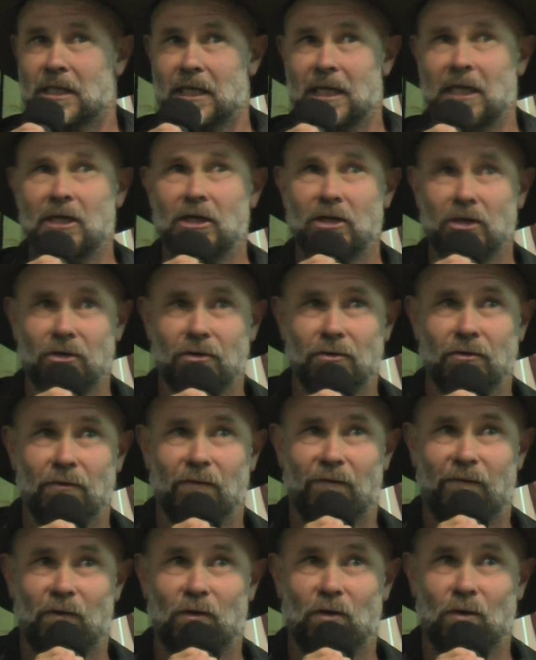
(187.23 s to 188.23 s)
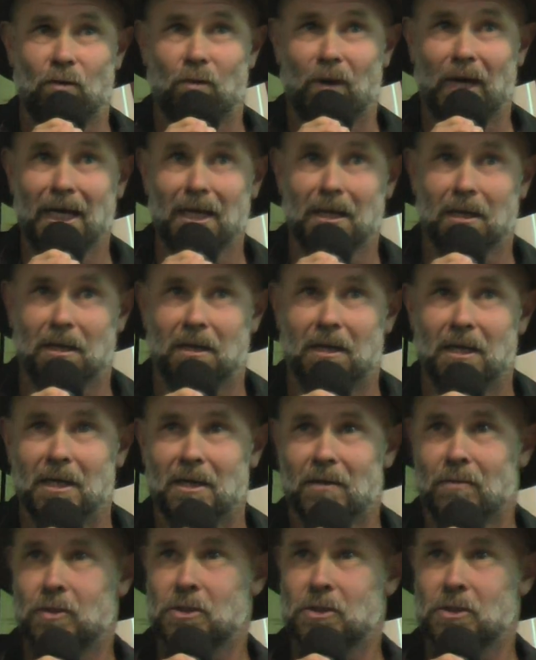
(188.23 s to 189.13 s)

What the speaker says: he knew full well,